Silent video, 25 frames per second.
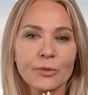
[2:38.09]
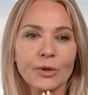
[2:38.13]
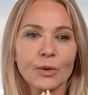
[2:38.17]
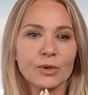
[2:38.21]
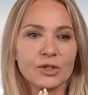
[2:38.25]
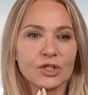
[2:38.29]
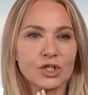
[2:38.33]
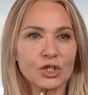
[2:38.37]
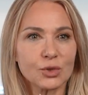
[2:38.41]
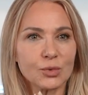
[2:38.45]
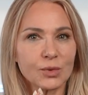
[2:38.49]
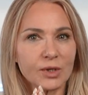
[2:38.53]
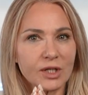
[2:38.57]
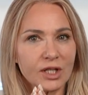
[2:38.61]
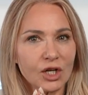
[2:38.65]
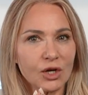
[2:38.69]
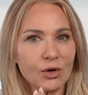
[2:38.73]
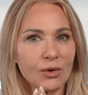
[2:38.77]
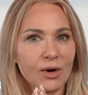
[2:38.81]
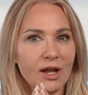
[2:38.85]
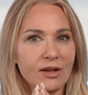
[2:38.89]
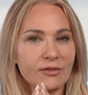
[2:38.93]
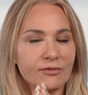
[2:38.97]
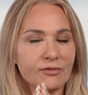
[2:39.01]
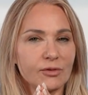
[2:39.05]
which is really
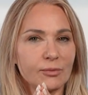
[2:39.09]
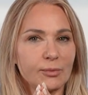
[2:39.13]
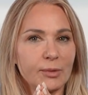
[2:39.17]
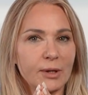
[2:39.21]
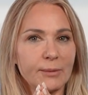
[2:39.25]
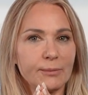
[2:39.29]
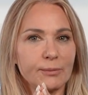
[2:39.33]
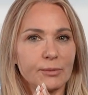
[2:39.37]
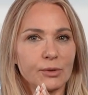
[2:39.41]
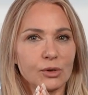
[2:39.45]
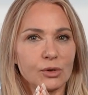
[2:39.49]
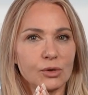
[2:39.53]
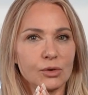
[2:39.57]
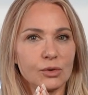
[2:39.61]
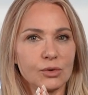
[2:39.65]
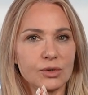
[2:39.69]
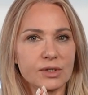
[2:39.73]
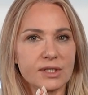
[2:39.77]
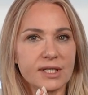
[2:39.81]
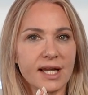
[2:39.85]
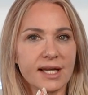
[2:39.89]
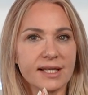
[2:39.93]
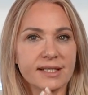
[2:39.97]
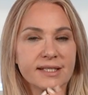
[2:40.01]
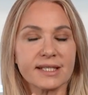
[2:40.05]
great for people who
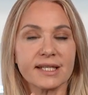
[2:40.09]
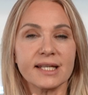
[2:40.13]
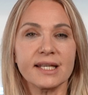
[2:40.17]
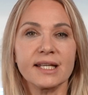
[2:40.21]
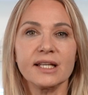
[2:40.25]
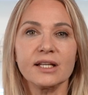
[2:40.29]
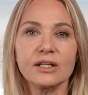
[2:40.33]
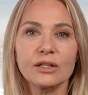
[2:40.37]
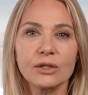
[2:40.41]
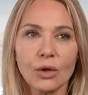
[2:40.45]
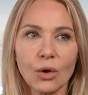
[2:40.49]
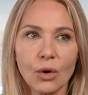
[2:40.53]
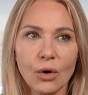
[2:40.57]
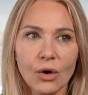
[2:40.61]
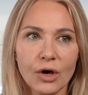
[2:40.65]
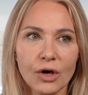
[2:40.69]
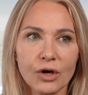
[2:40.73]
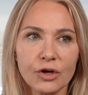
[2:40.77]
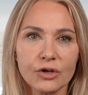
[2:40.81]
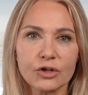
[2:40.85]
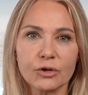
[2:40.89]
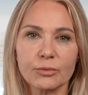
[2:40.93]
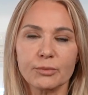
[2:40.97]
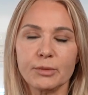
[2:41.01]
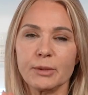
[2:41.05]
tend to
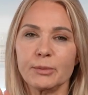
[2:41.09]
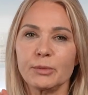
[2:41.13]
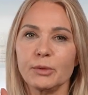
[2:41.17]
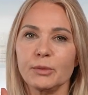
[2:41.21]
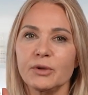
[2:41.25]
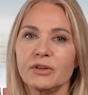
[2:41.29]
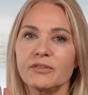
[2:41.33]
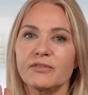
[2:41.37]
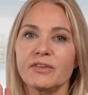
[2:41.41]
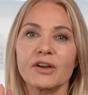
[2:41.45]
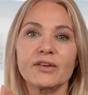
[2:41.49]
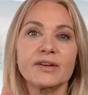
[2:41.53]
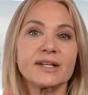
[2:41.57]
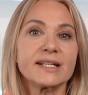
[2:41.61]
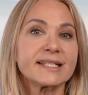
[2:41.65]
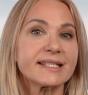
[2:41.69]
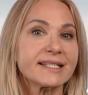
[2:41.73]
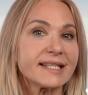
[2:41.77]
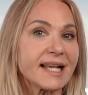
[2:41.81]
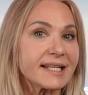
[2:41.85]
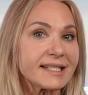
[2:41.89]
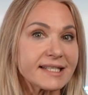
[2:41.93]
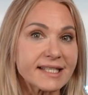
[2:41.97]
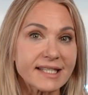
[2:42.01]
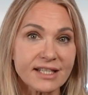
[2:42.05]
keloid or people with very
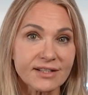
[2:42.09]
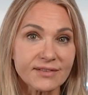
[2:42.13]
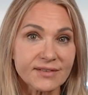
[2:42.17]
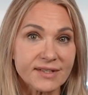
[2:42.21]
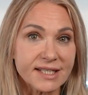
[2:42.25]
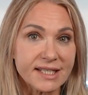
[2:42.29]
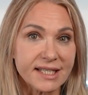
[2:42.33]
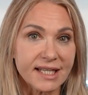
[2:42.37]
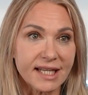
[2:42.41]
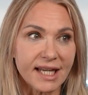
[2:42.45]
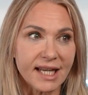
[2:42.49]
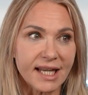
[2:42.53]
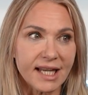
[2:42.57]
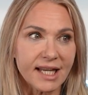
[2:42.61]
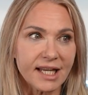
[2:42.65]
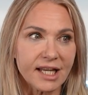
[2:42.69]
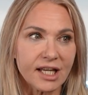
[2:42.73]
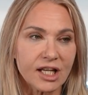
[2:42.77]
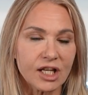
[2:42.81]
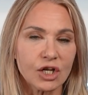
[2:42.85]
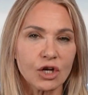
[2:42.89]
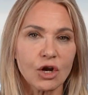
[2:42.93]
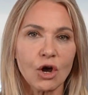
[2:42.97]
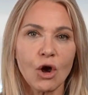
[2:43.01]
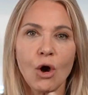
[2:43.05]
sensitive
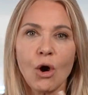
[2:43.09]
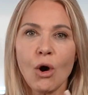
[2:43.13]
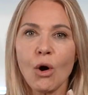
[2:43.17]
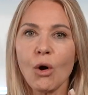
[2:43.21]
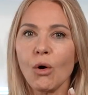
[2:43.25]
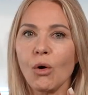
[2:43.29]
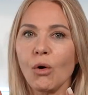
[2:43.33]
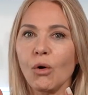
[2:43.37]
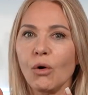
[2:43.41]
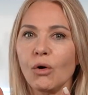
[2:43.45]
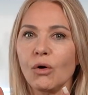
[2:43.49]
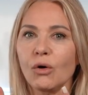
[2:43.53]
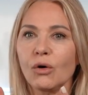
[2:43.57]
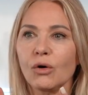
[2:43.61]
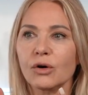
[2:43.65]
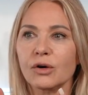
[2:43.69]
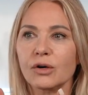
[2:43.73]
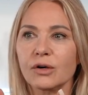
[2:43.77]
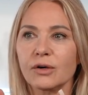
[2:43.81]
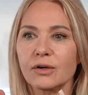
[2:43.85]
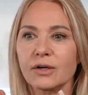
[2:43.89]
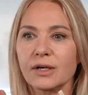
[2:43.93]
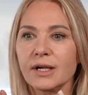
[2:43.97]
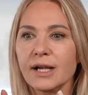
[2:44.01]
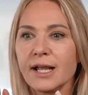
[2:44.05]
skin,
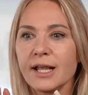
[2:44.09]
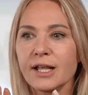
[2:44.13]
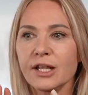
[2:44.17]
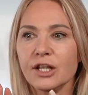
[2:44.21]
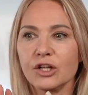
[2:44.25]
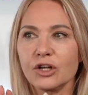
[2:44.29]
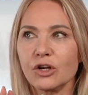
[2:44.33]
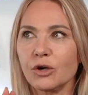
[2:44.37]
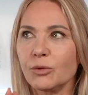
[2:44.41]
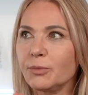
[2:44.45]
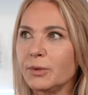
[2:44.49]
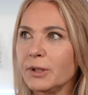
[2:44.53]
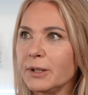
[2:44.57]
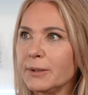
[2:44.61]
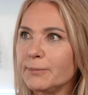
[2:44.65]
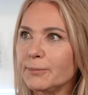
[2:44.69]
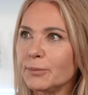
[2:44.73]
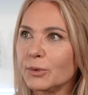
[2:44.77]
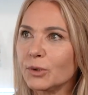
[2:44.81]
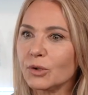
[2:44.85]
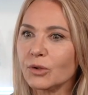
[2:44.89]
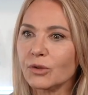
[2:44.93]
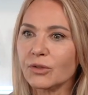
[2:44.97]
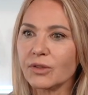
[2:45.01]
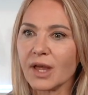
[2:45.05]
or, you know,
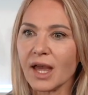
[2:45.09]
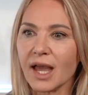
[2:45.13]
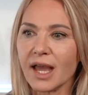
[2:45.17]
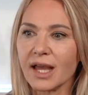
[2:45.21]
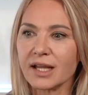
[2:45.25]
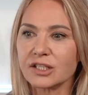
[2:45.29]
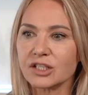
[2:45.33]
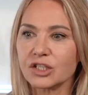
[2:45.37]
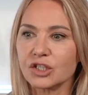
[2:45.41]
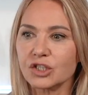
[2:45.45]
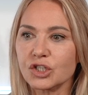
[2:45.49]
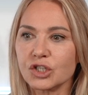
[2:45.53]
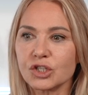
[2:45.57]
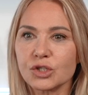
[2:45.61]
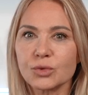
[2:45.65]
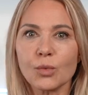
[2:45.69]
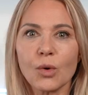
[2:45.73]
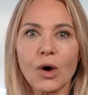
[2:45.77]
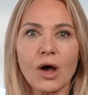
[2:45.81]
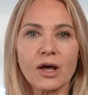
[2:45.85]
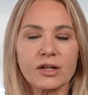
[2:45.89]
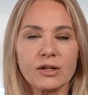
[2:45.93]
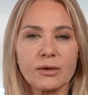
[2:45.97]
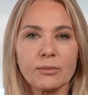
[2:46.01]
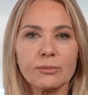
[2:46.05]
people that just
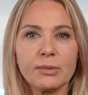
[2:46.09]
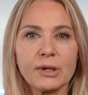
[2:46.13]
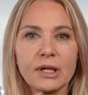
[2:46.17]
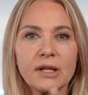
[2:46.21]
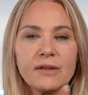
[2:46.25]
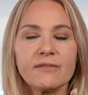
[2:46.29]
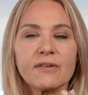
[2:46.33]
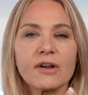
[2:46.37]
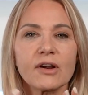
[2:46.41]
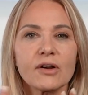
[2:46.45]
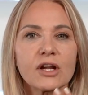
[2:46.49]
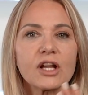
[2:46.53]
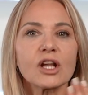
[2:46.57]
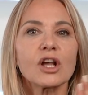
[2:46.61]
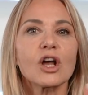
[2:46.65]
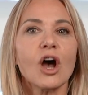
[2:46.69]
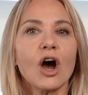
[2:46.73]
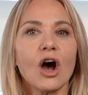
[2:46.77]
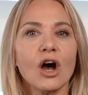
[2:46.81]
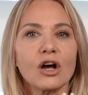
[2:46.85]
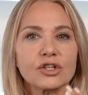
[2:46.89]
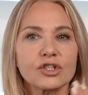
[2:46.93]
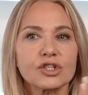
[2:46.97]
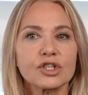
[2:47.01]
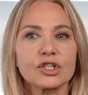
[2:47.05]
want to be very
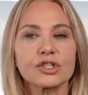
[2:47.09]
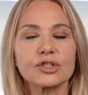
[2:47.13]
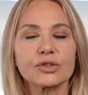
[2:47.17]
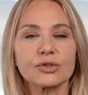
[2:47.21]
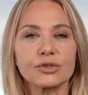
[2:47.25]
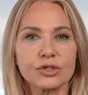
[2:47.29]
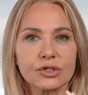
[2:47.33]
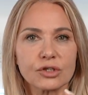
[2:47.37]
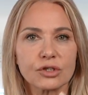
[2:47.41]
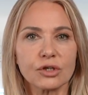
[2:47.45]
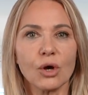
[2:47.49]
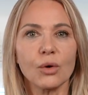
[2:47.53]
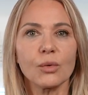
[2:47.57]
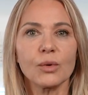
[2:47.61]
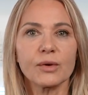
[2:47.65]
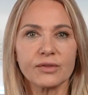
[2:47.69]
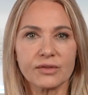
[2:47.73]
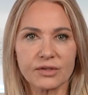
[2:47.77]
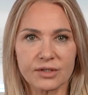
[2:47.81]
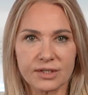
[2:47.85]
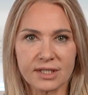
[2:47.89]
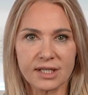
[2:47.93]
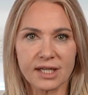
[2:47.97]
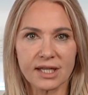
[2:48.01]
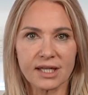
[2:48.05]
cautious or slow with
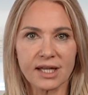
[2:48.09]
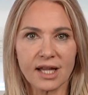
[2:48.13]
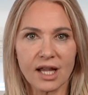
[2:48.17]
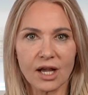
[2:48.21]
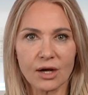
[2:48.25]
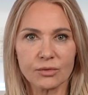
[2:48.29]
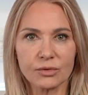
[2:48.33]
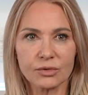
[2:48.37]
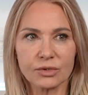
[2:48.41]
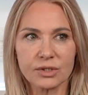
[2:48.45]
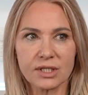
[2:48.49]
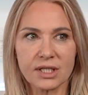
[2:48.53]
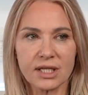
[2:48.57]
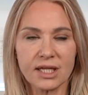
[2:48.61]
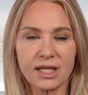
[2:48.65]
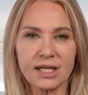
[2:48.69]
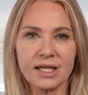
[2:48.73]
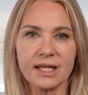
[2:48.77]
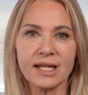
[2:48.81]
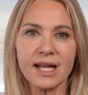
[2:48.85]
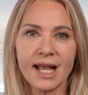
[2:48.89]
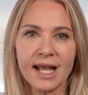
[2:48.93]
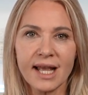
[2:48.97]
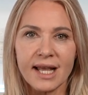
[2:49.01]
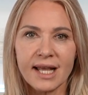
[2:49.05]
their skincare routine.